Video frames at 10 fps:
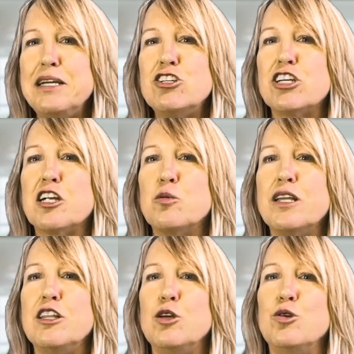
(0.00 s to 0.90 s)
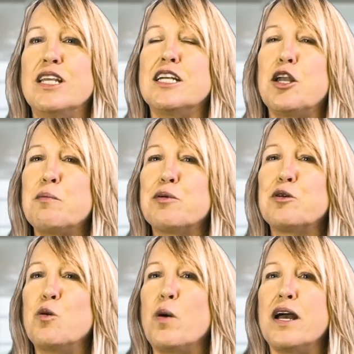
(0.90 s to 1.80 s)
share with you the number
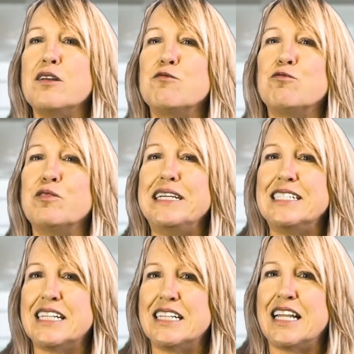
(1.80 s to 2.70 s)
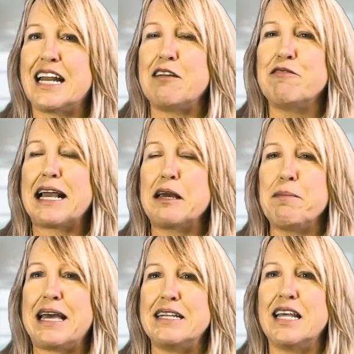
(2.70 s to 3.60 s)
one reason that I
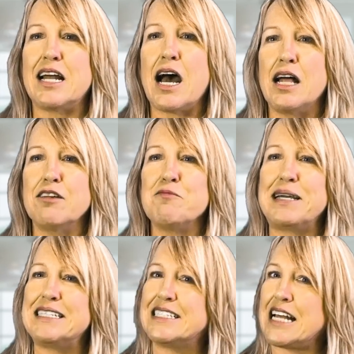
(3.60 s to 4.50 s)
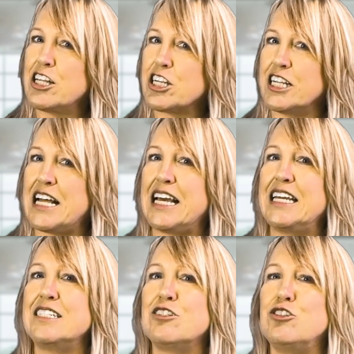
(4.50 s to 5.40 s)
recommend that all of my seller
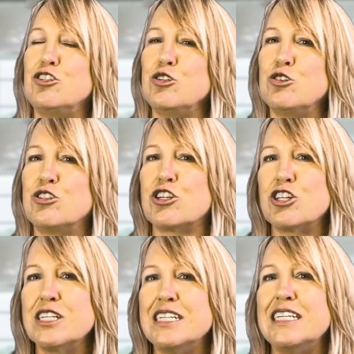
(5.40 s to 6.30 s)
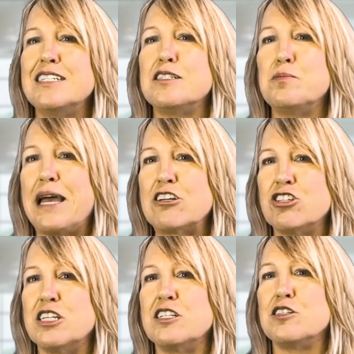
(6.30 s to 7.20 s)
clients do certain
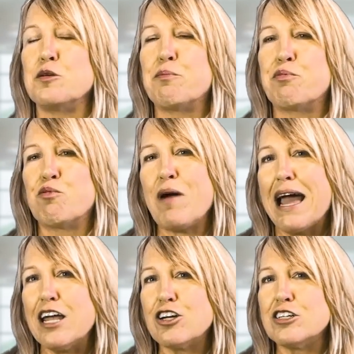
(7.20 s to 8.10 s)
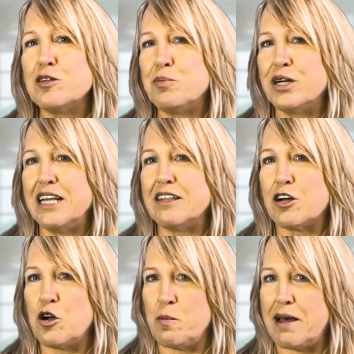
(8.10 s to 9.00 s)
inspections prior to putting their
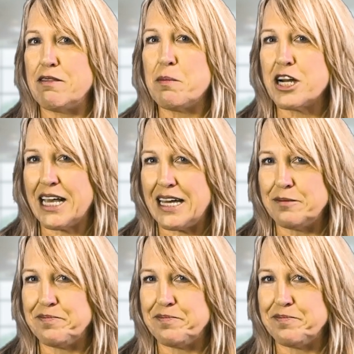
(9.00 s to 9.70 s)
home on the market.